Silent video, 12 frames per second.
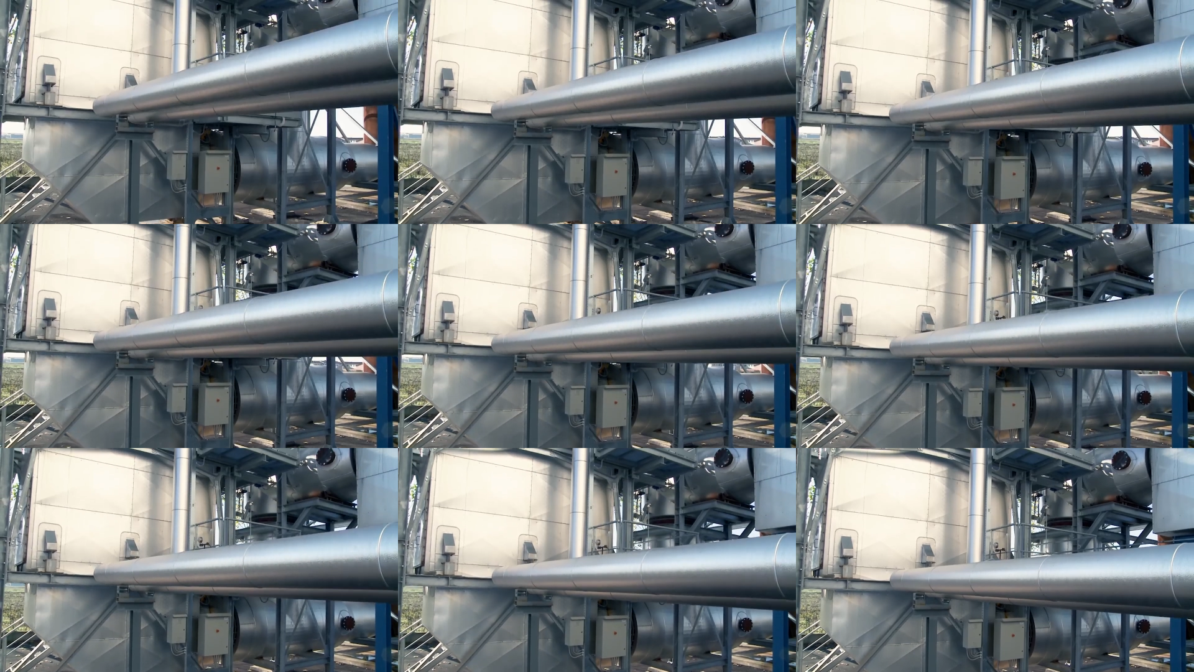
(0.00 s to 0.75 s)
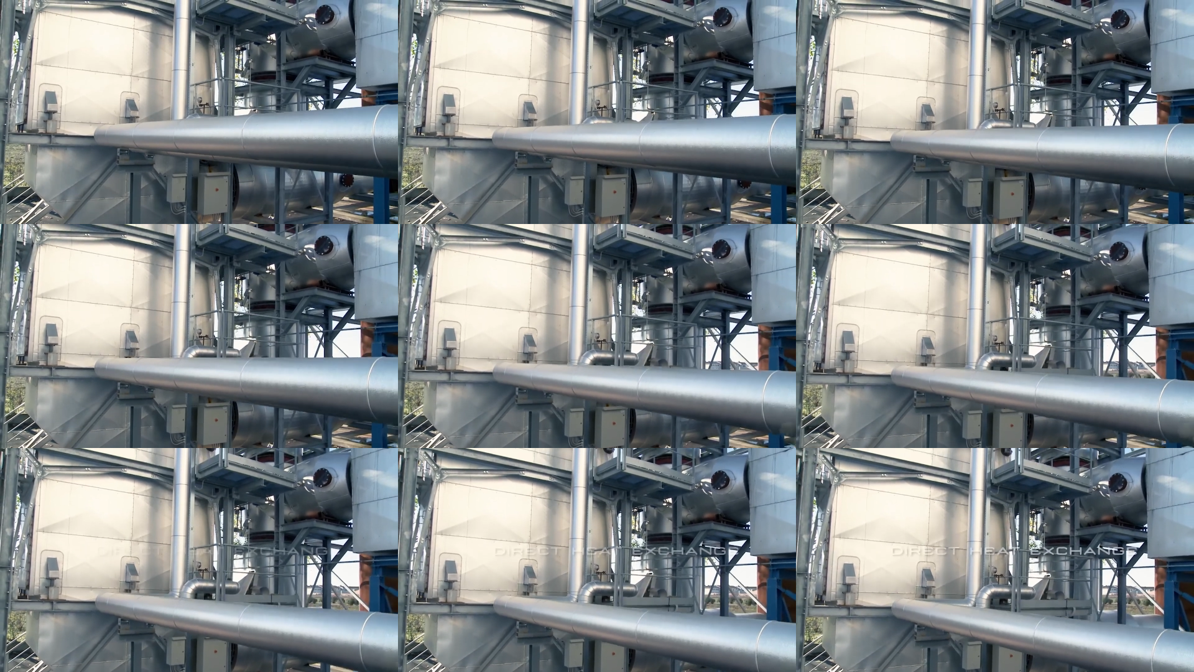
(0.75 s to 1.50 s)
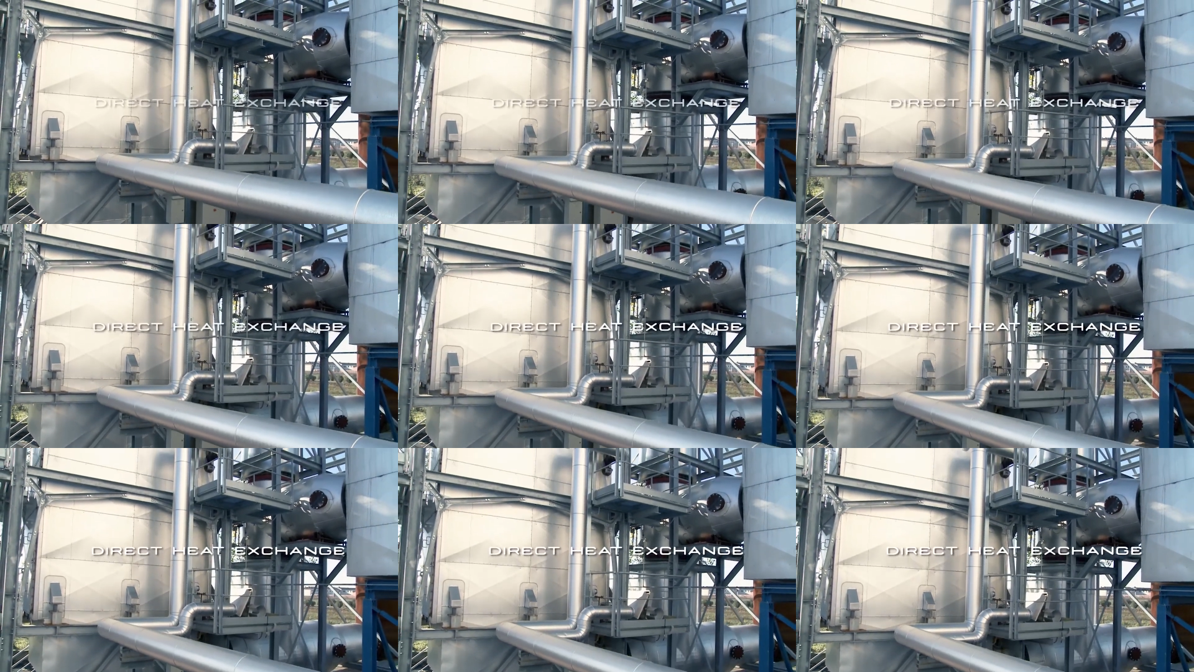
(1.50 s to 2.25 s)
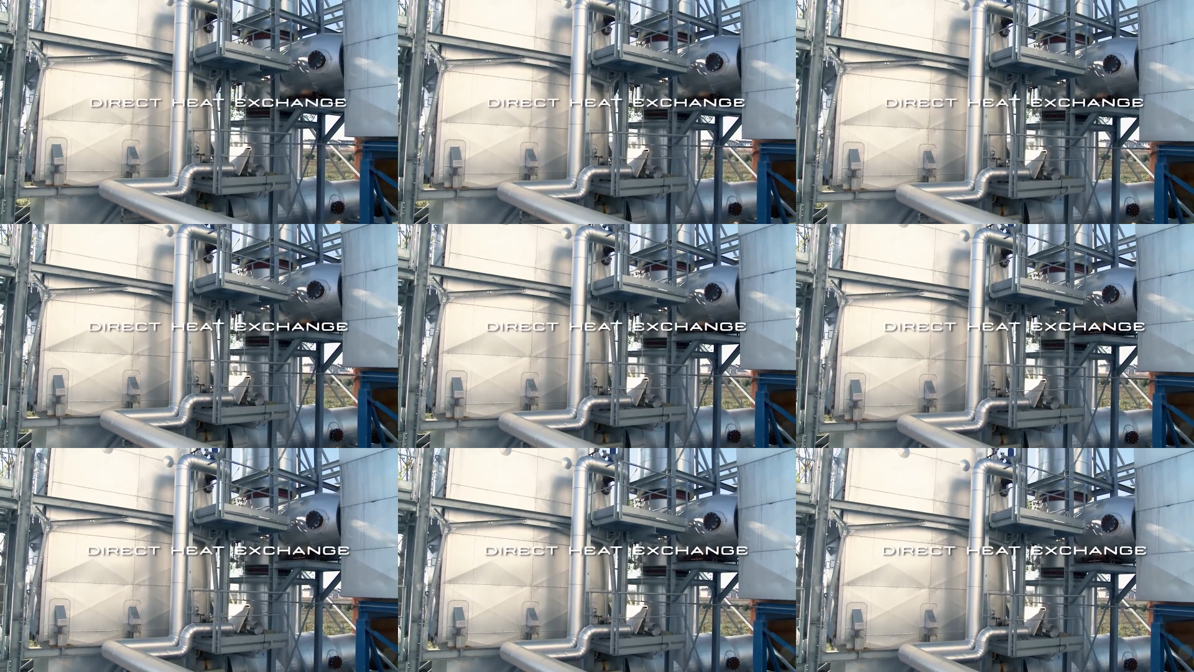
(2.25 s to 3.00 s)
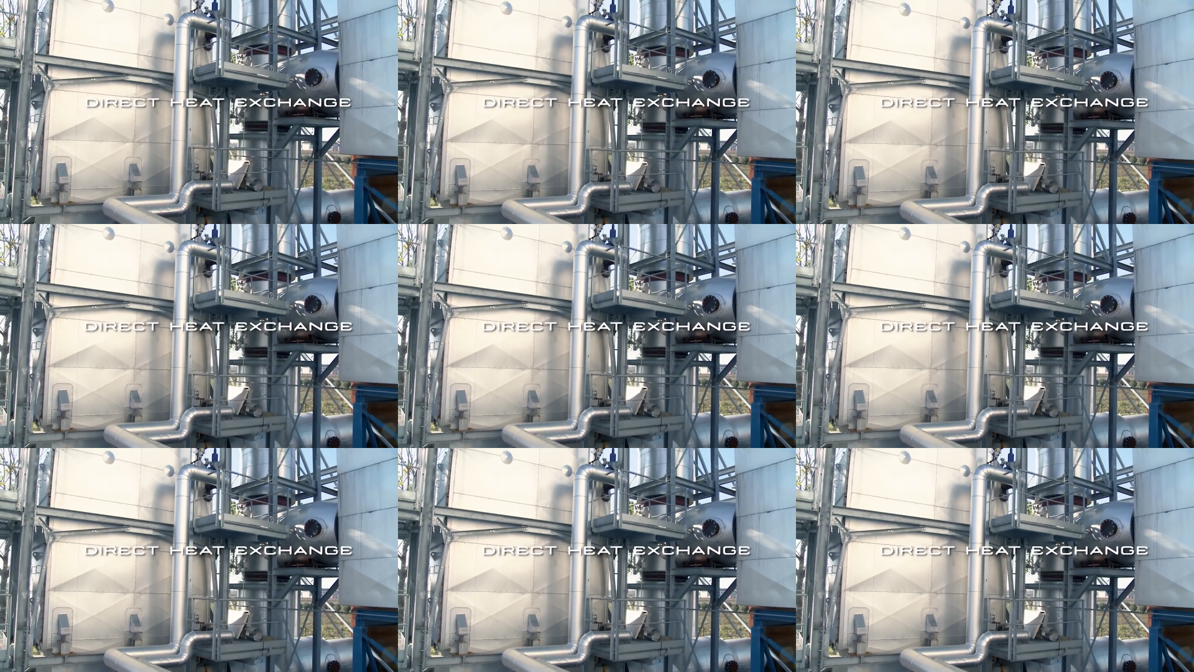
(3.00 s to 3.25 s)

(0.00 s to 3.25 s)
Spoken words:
[unreadable: no face in view]